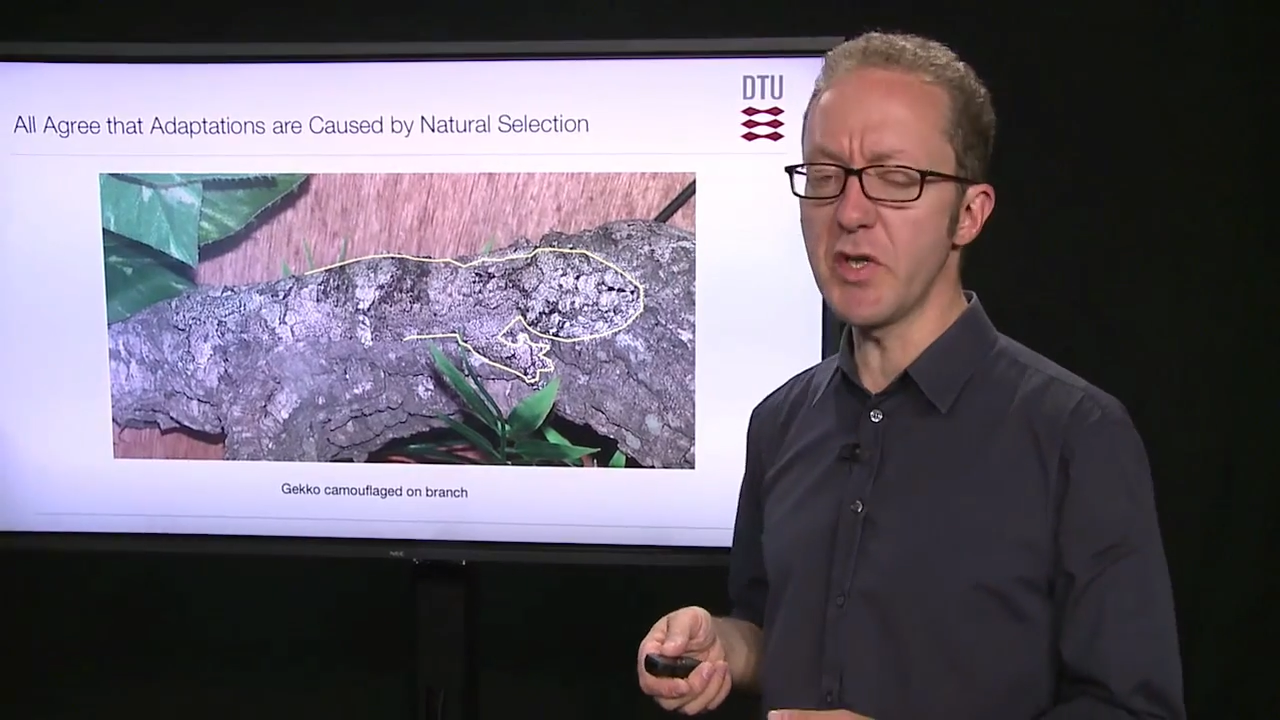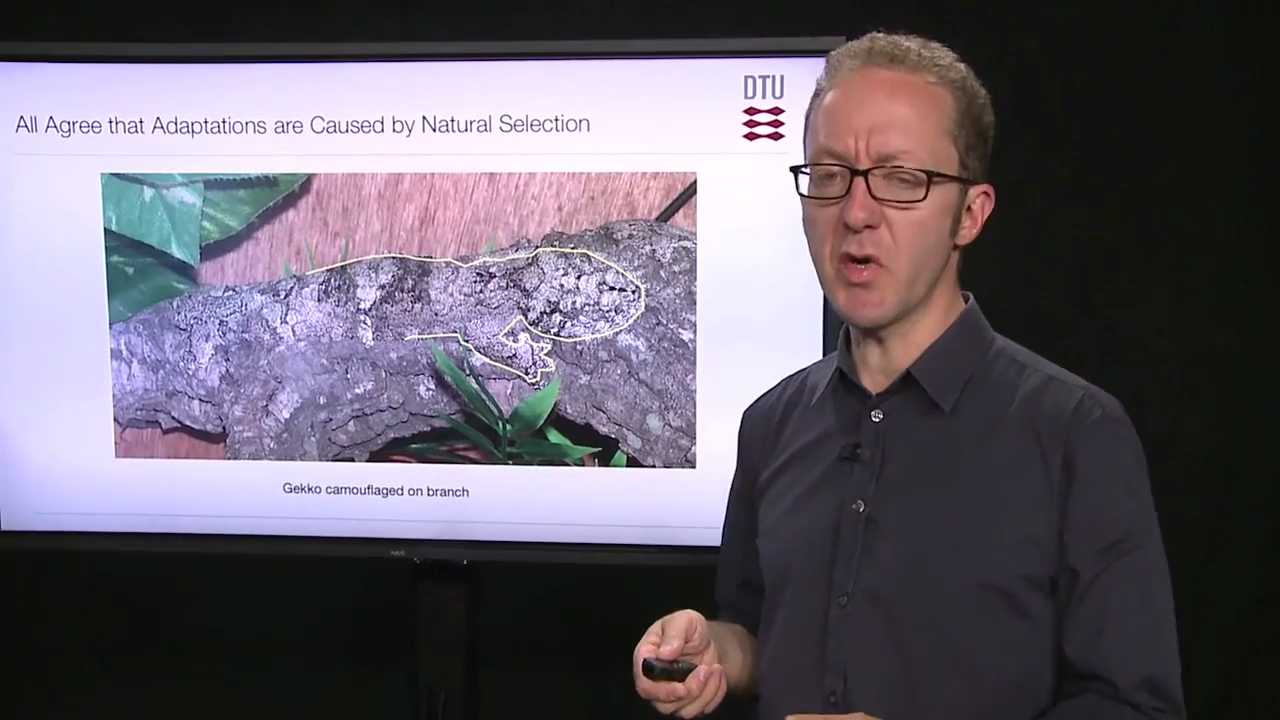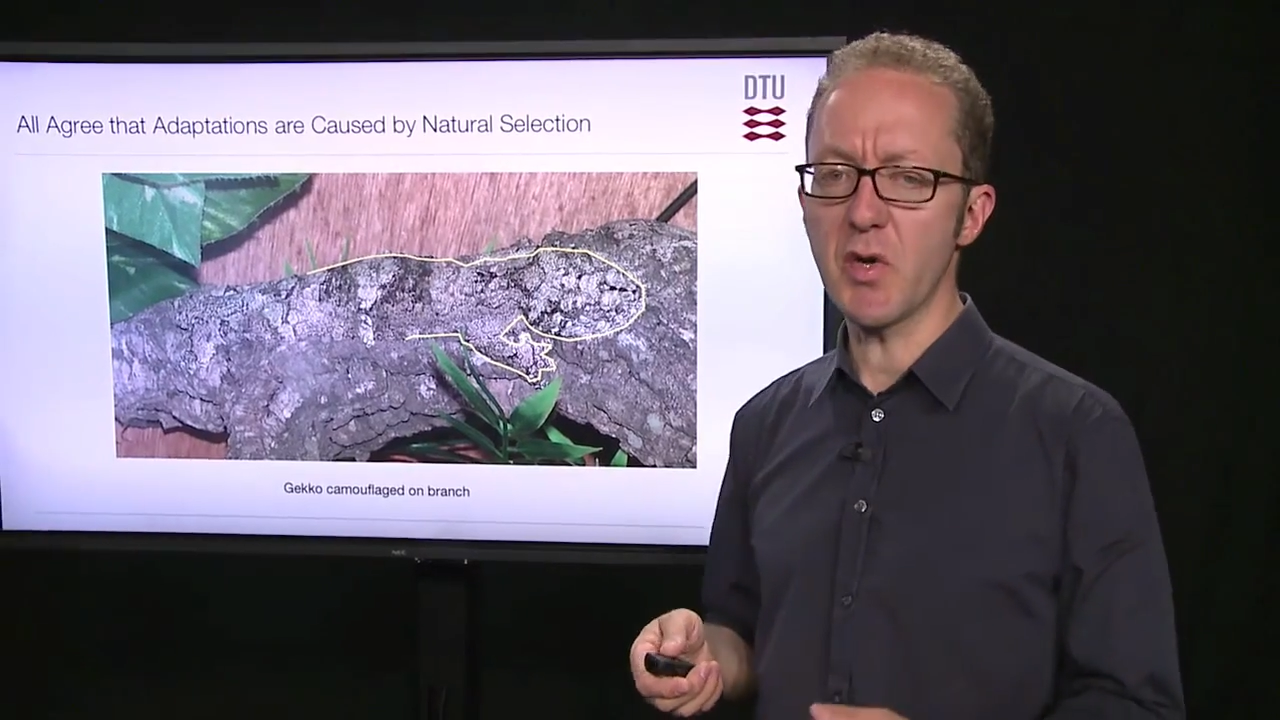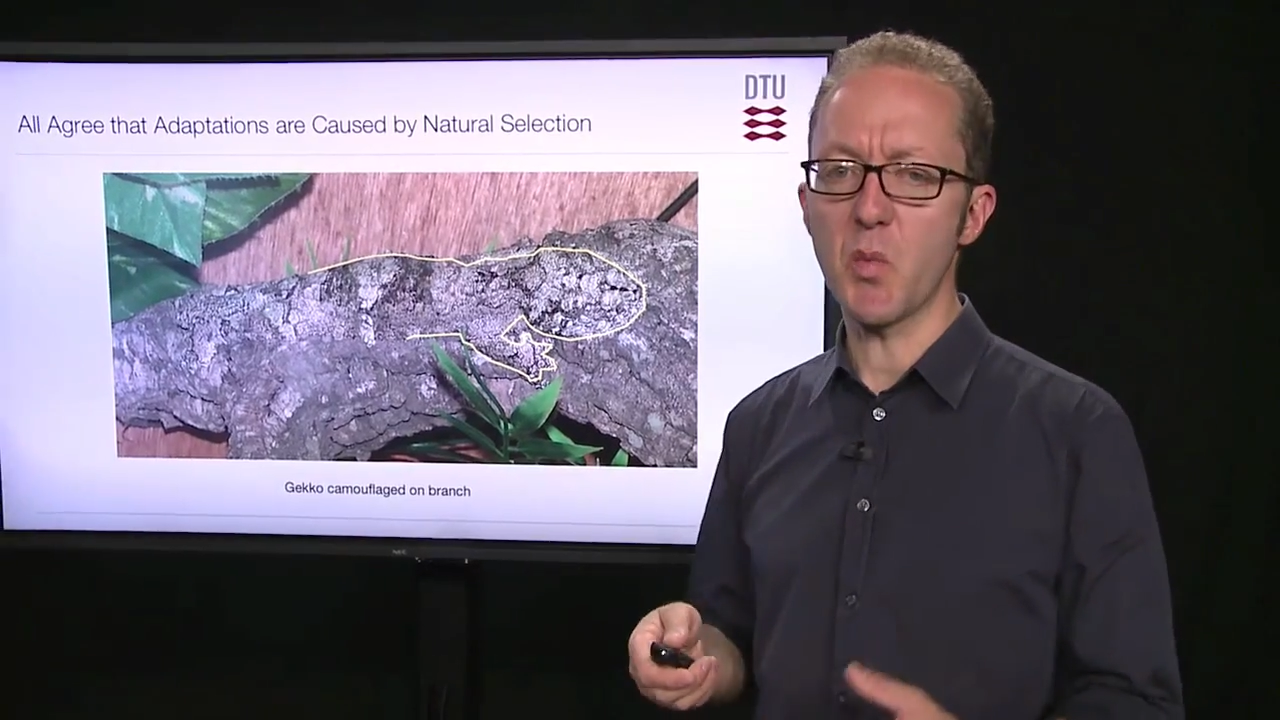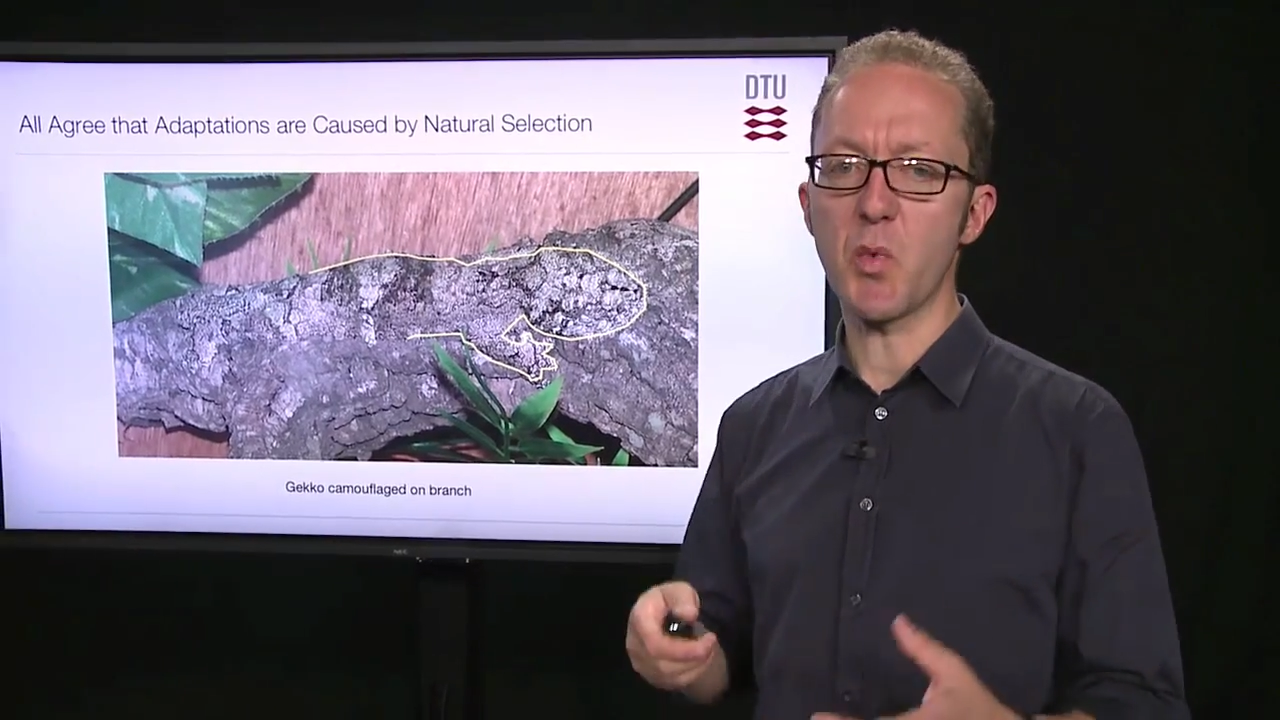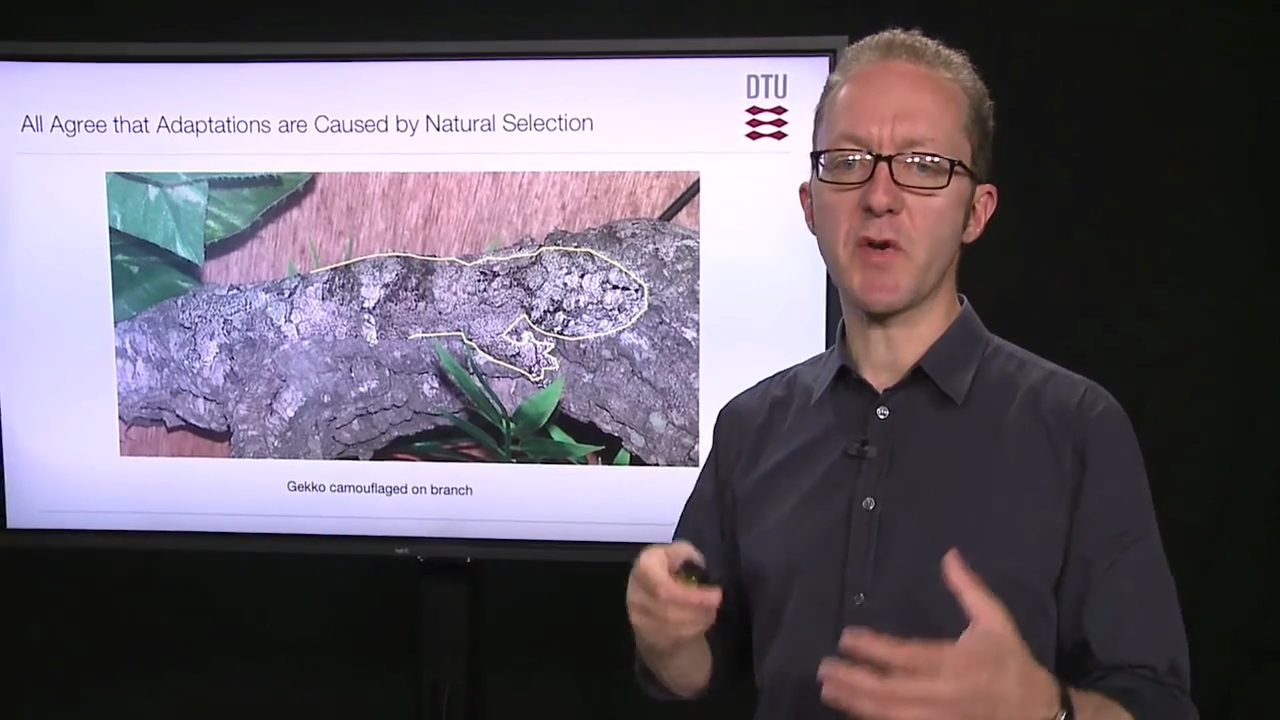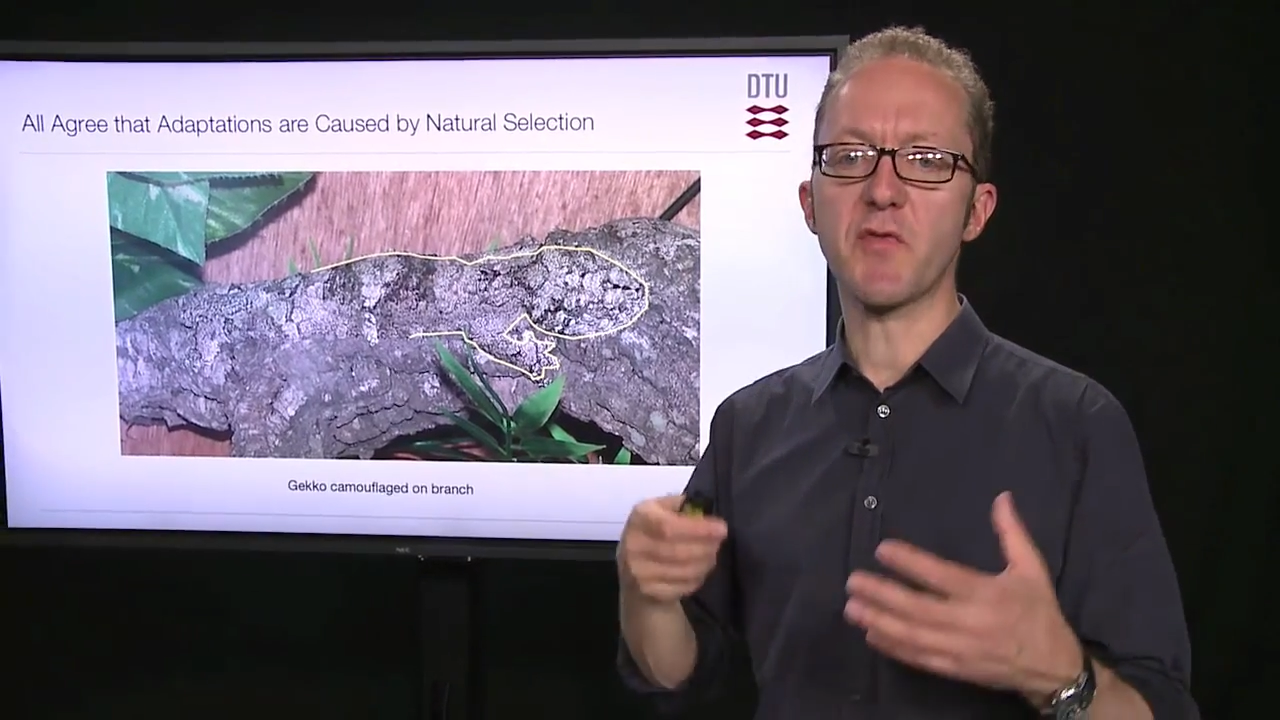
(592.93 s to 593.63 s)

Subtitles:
on what